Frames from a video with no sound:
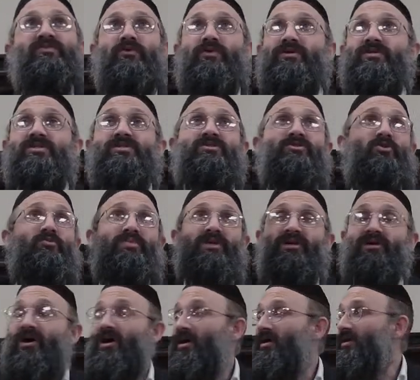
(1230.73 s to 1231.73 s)
for is so
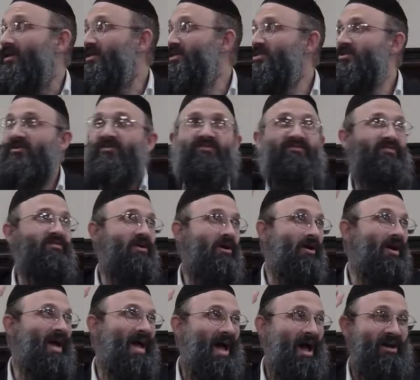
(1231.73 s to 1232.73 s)
beyond, it's so
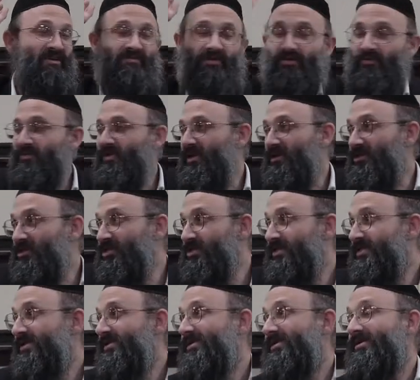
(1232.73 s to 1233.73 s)
far out of our
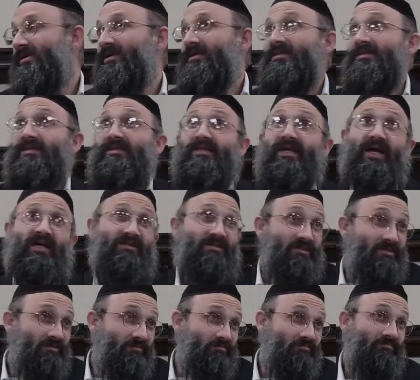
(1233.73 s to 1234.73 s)
reach,
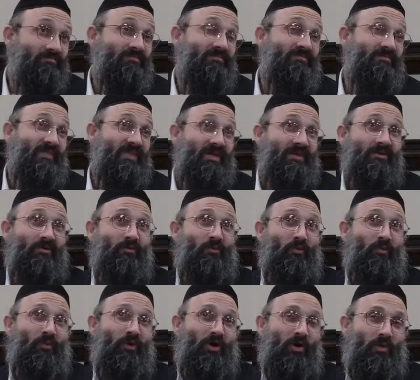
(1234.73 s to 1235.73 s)
that
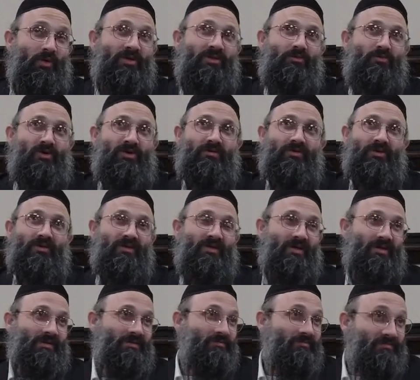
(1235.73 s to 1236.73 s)
we're going through
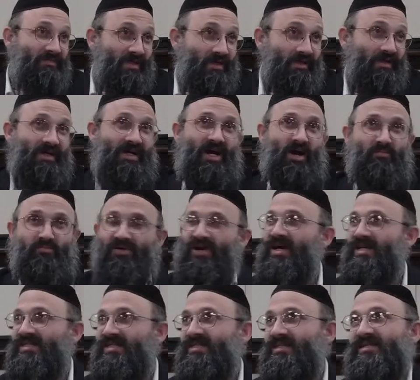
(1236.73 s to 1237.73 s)
a
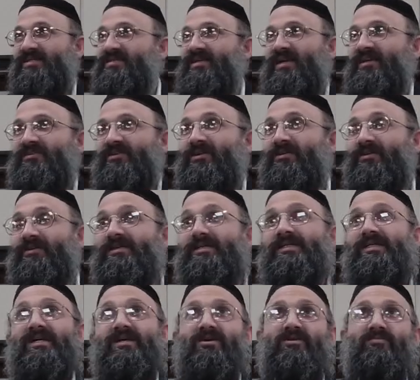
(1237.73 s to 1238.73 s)
process, a seder,
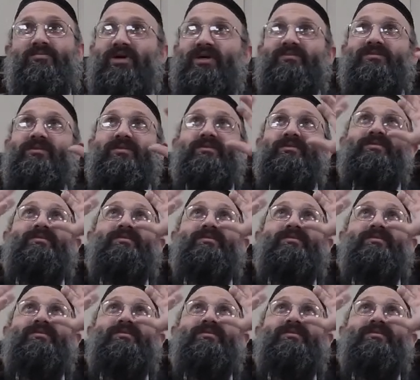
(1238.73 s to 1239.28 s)
but